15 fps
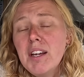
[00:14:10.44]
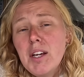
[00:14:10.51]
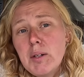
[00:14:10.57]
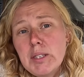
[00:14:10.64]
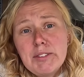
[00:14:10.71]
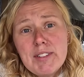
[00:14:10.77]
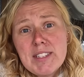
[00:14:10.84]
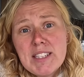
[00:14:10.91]

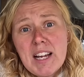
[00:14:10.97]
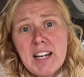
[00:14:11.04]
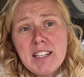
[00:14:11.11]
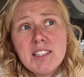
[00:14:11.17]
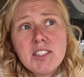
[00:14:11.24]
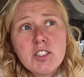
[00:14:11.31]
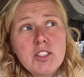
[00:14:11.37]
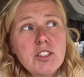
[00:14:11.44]
which feels
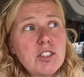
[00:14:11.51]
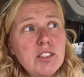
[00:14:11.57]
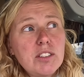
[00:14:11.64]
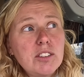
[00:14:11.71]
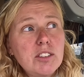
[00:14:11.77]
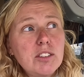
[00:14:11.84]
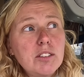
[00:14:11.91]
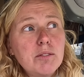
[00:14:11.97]
nice because
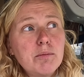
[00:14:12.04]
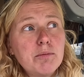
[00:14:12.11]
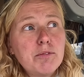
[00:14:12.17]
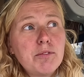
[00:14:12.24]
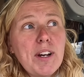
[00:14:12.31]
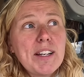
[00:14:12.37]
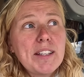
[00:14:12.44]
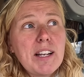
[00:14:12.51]

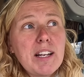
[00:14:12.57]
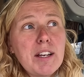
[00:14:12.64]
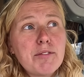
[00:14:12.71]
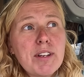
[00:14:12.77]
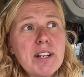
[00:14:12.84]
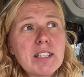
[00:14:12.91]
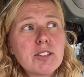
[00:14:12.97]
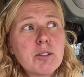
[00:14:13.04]
finally I
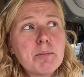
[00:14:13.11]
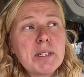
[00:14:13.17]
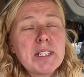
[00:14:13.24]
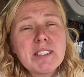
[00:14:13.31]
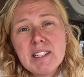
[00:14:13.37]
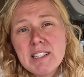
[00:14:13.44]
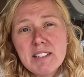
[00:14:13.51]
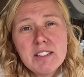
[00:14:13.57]
feel like
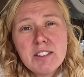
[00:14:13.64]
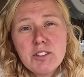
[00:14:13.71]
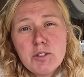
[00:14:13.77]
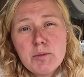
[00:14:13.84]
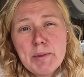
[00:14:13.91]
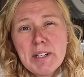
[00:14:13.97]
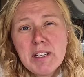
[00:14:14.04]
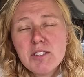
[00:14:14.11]
somebody's listening
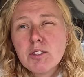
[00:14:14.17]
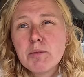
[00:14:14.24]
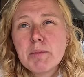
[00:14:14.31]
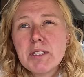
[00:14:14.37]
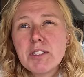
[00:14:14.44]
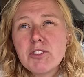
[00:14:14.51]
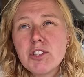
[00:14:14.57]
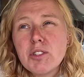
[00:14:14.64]
to me and
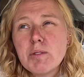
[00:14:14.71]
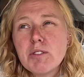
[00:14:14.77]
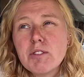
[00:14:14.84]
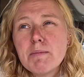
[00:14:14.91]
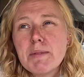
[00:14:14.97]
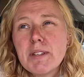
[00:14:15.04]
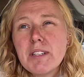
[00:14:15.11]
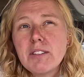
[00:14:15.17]
somebody's doing
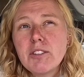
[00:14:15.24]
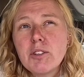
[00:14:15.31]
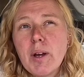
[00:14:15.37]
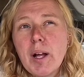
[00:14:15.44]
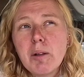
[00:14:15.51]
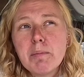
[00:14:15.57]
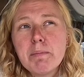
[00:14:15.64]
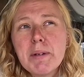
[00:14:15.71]
something to
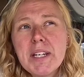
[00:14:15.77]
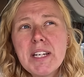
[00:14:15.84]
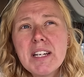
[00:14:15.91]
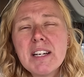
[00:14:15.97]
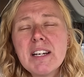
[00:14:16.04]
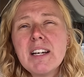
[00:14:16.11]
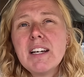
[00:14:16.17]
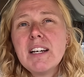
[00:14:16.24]
help me.
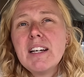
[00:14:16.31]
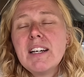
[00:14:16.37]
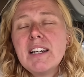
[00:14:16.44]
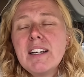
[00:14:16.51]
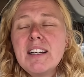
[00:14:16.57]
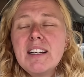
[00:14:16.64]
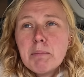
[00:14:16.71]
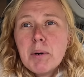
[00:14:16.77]

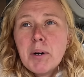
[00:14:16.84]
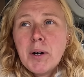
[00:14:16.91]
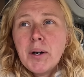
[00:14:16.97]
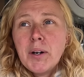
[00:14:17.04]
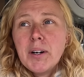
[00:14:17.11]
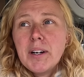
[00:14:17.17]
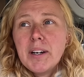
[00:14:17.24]
But